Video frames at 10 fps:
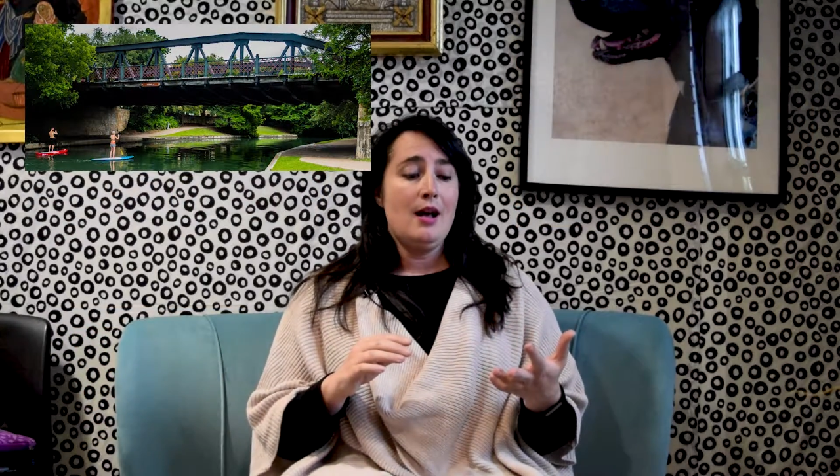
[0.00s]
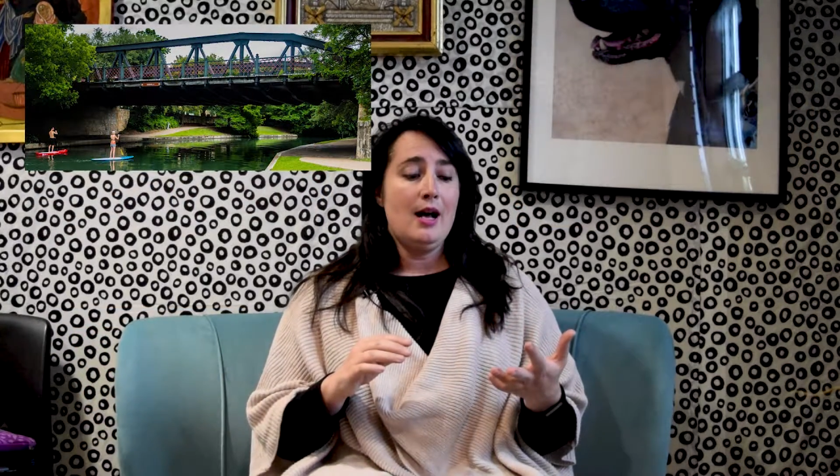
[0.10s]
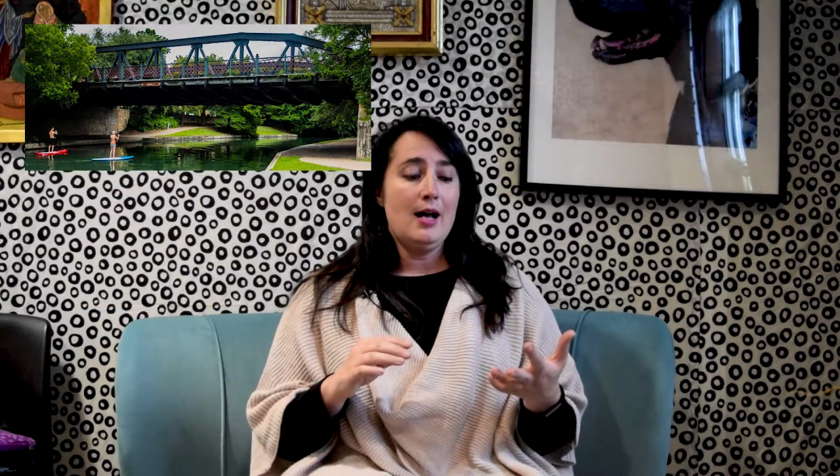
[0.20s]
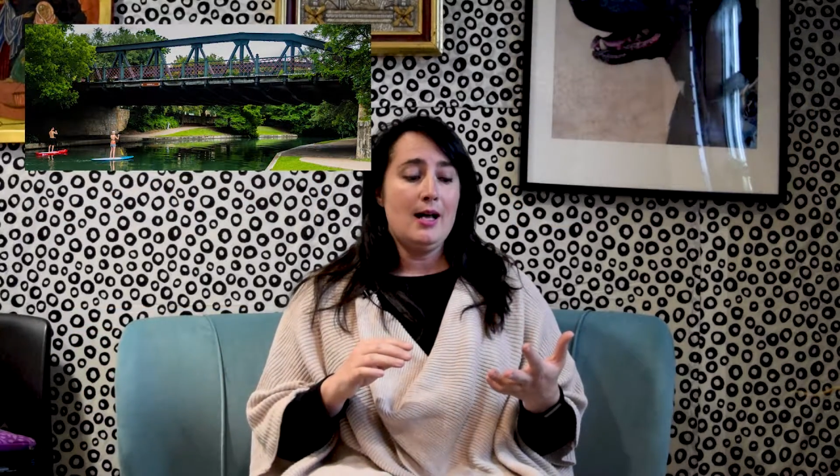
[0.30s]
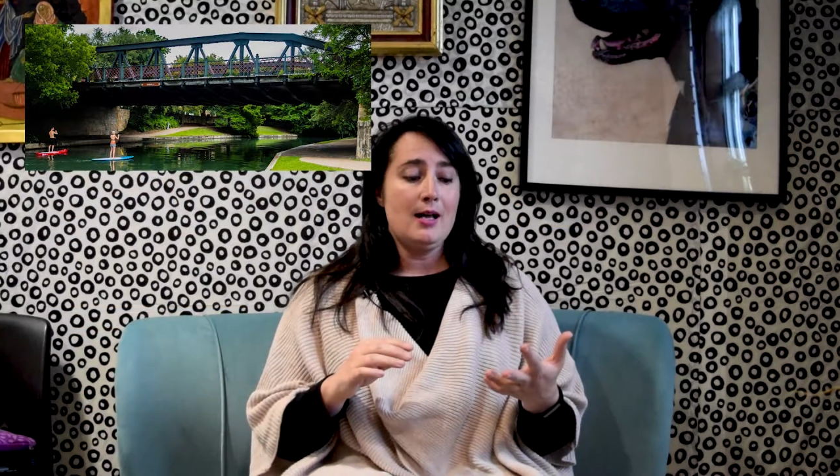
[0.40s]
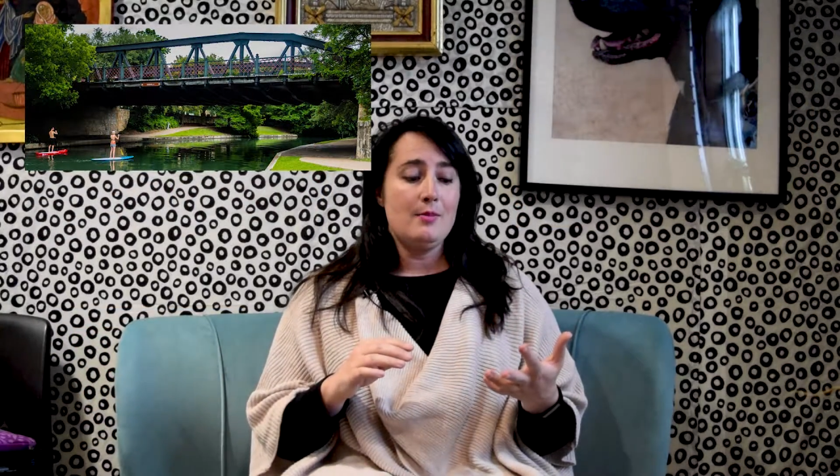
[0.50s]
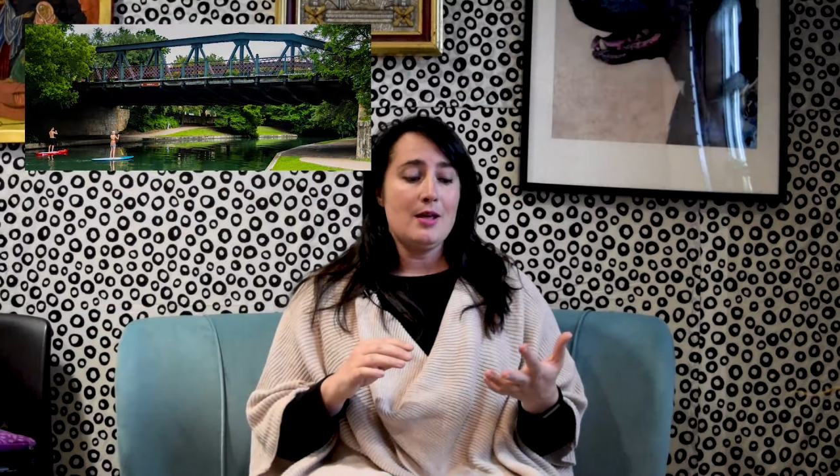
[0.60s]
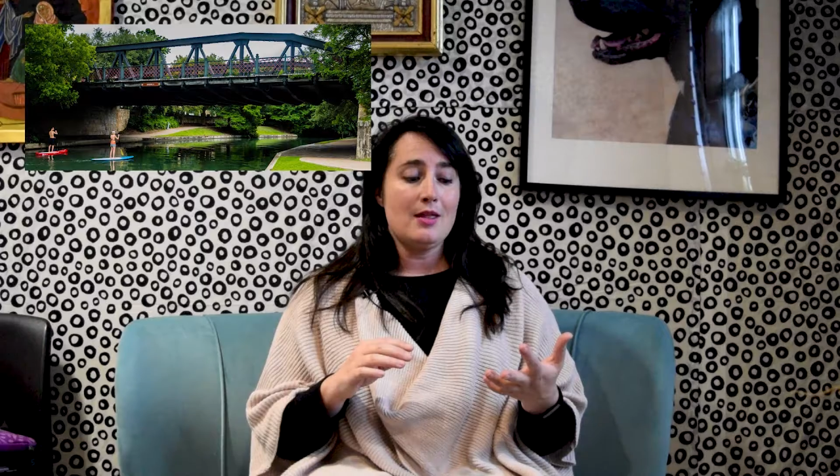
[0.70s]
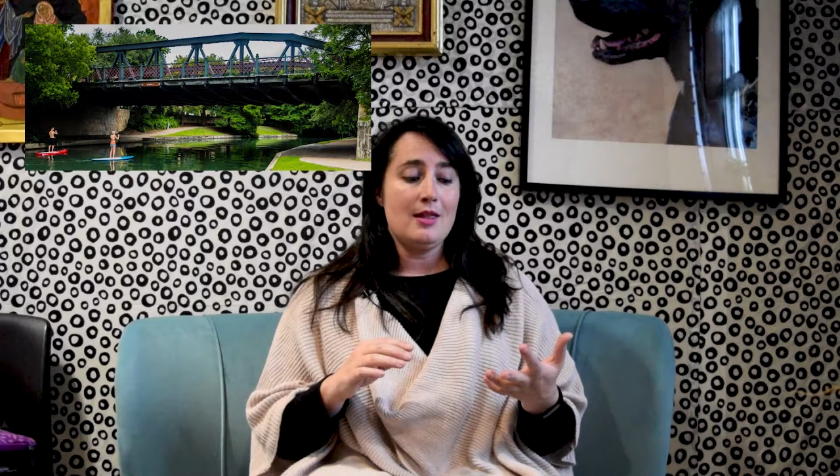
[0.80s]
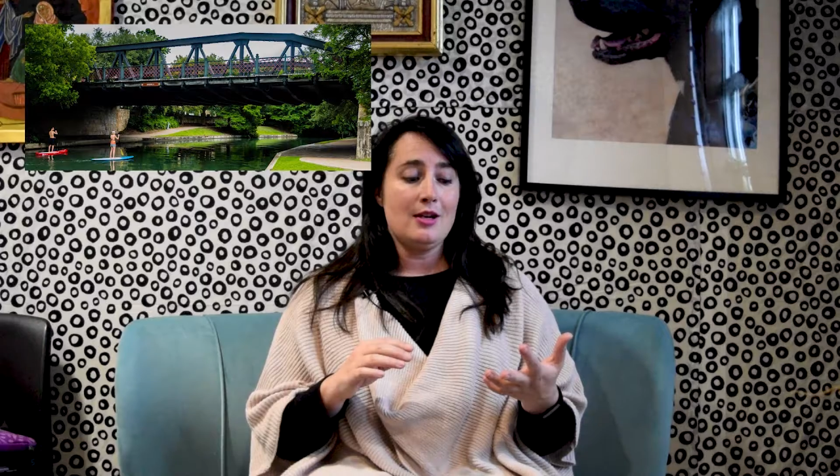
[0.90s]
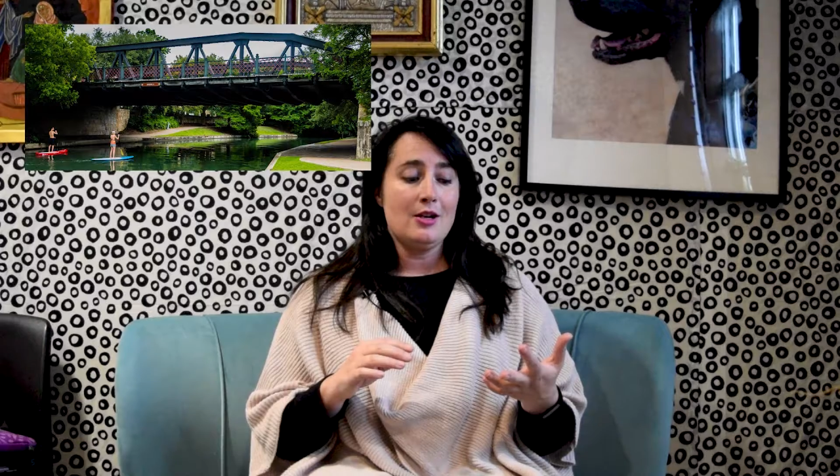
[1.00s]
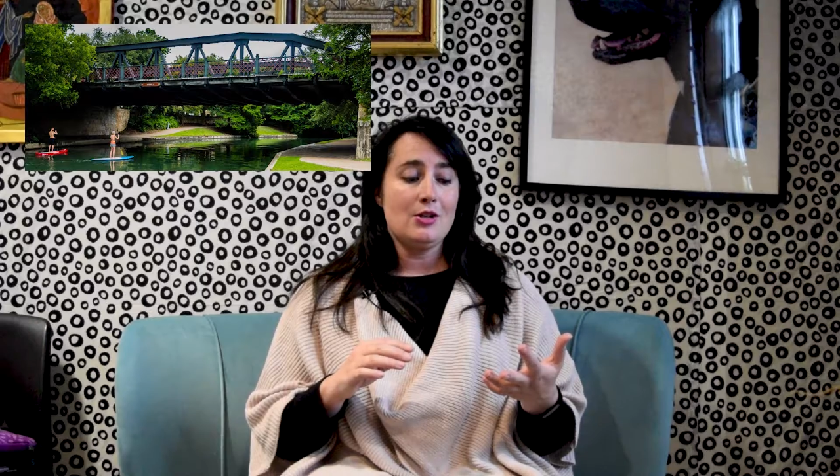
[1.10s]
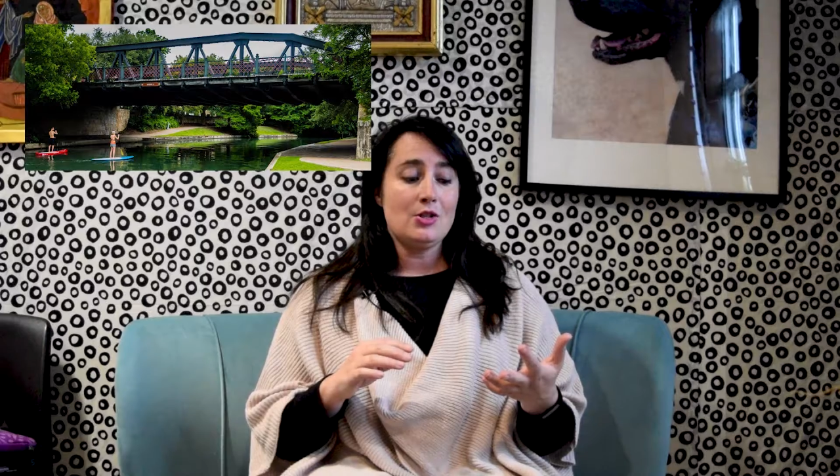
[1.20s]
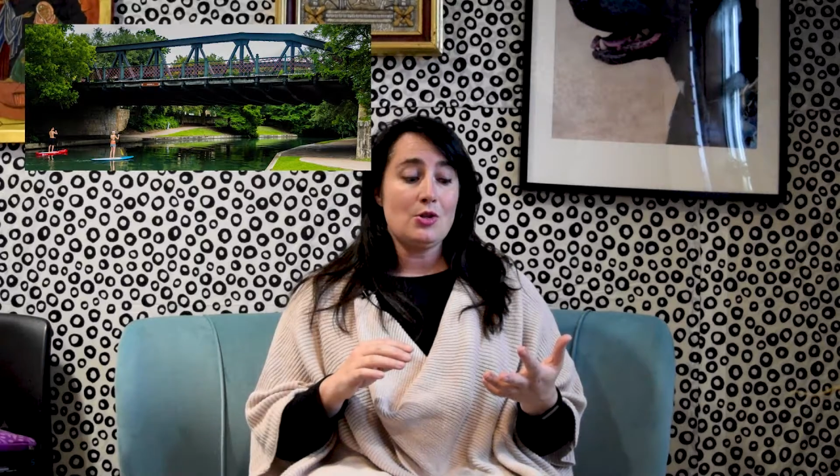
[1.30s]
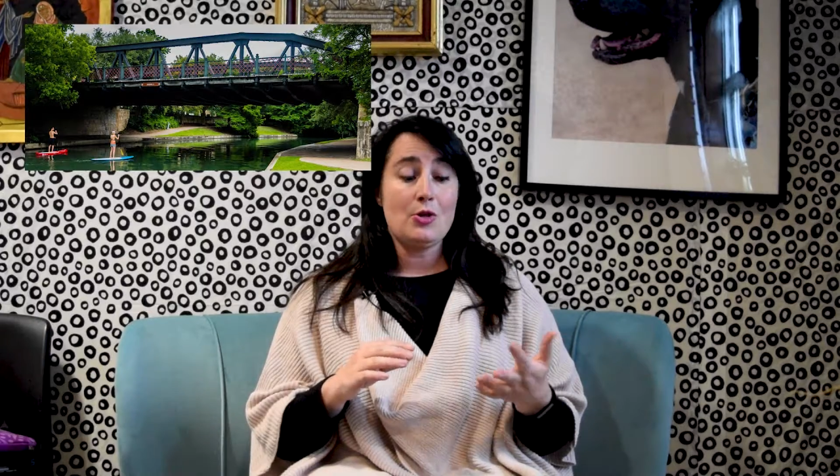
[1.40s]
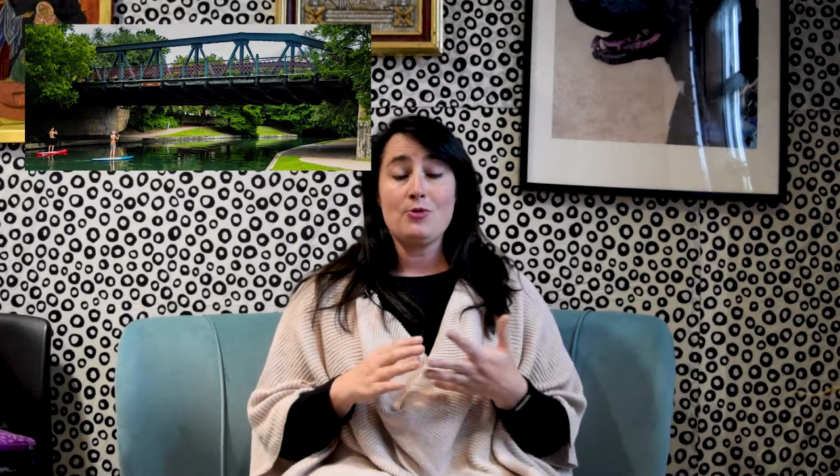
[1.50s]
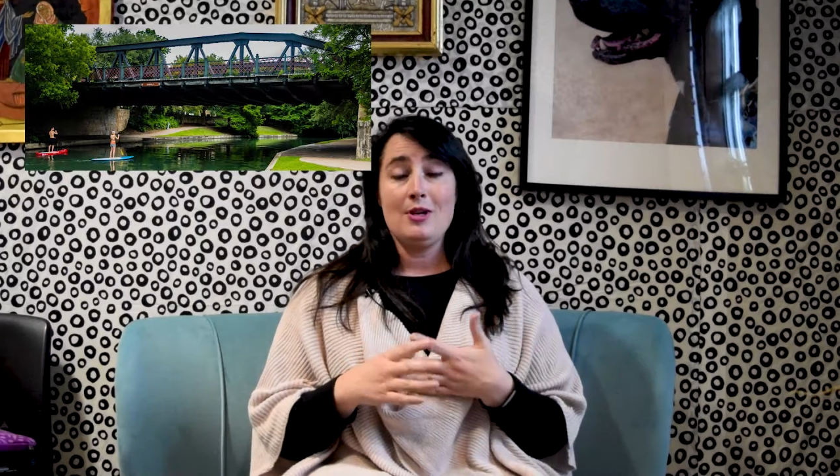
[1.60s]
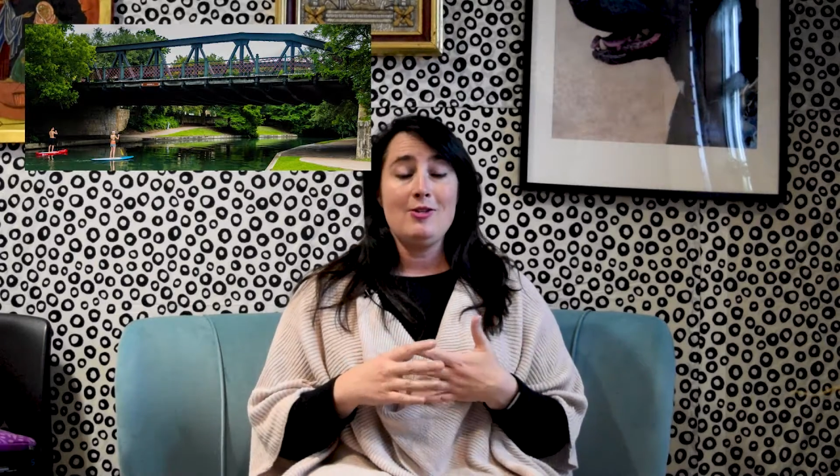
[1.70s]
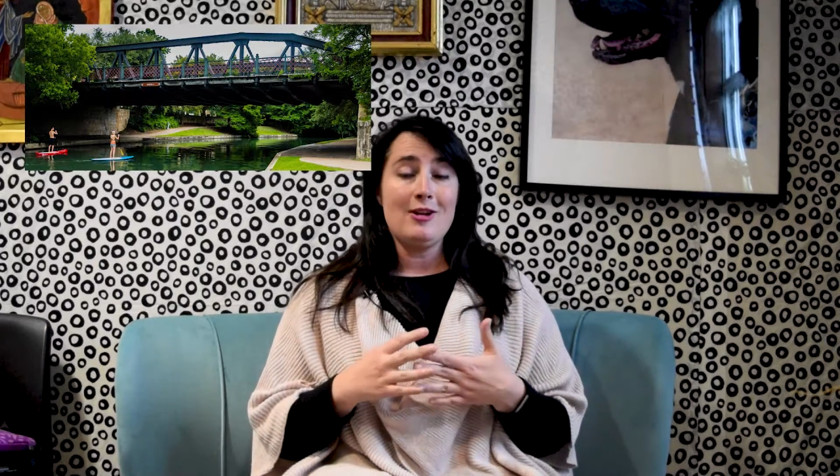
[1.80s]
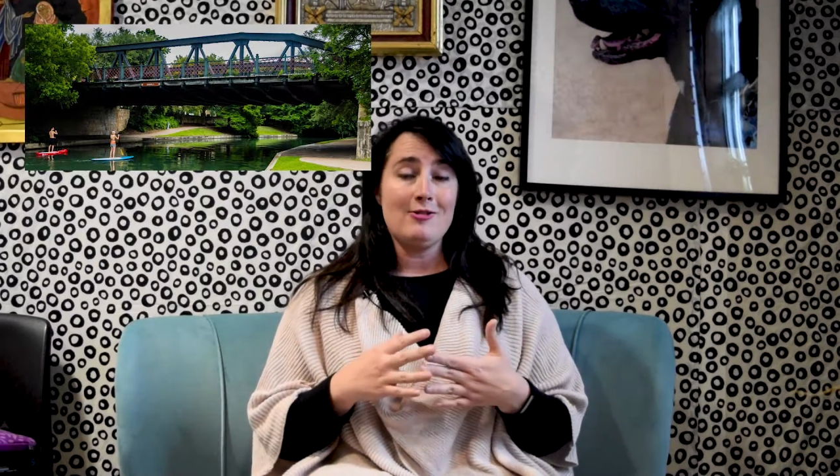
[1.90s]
There's 3 great